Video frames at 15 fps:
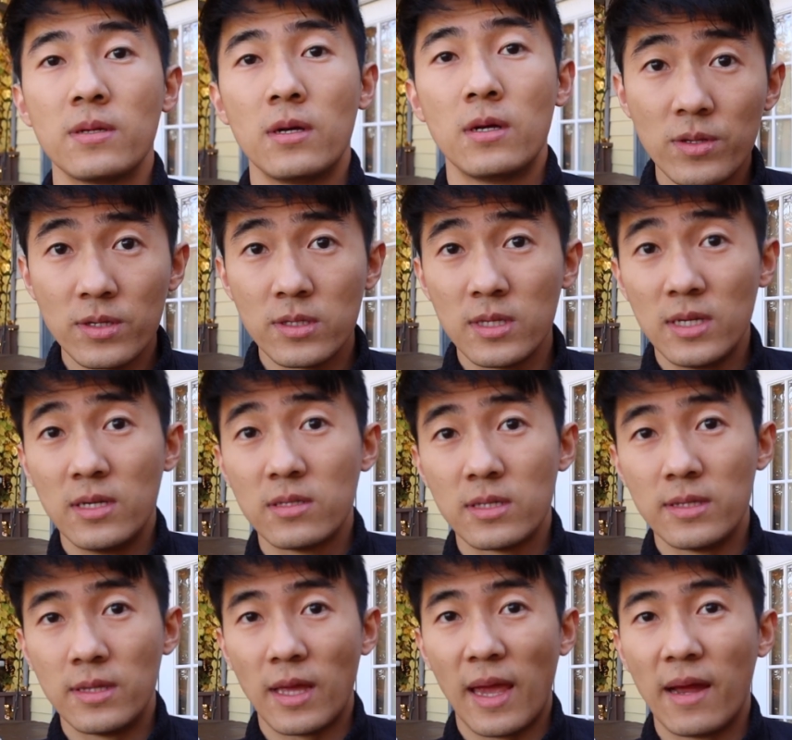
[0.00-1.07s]
Quantity
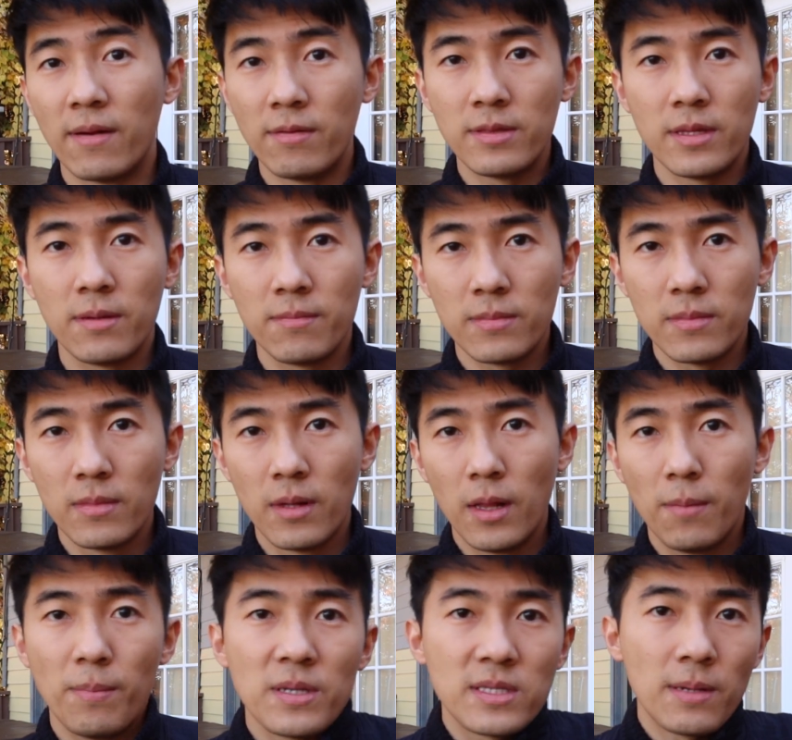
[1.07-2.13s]
isn't everything,
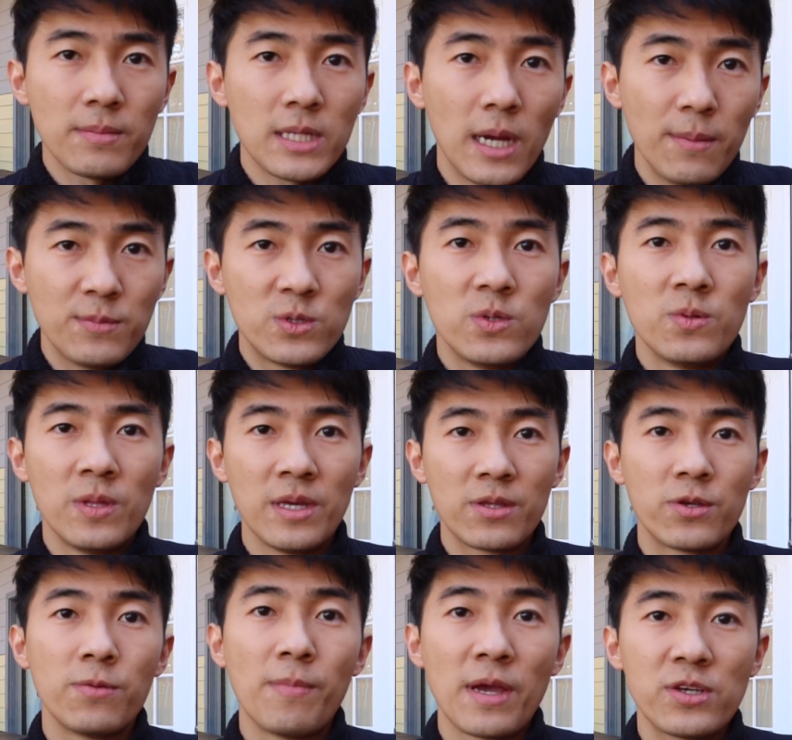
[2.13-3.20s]
but sometimes you need
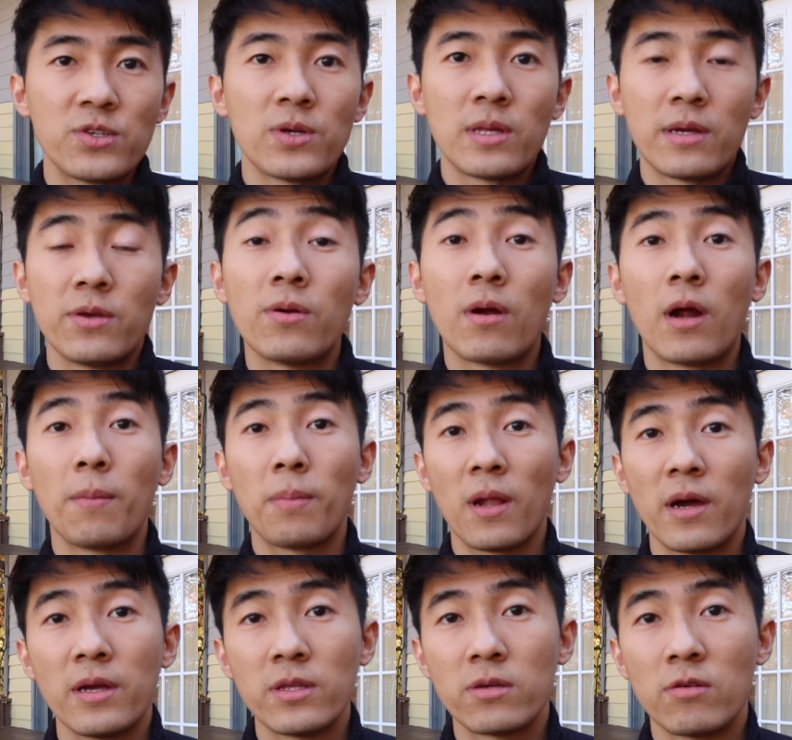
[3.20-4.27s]
to make sure that you are
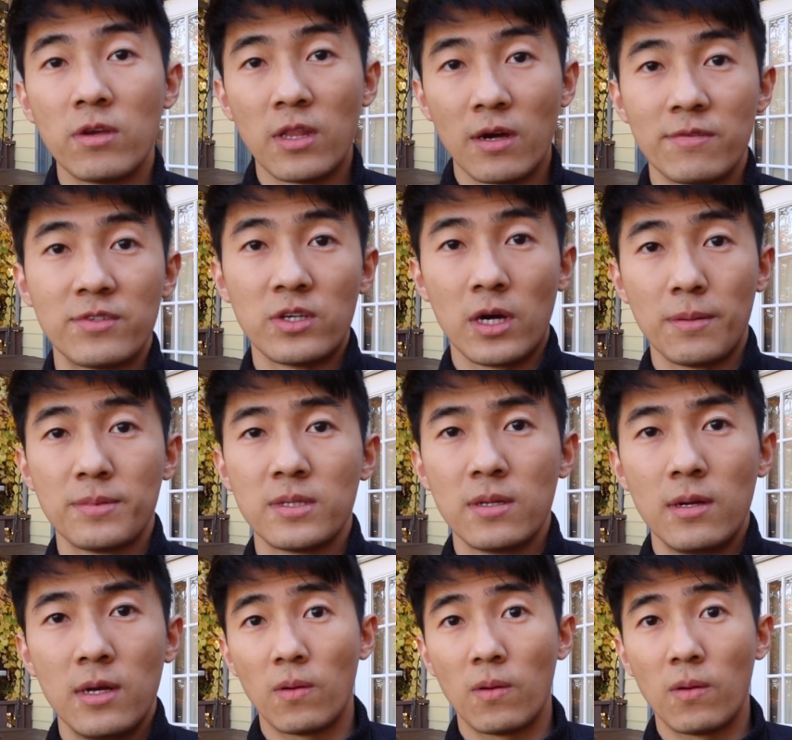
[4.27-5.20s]
applying to enough jobs.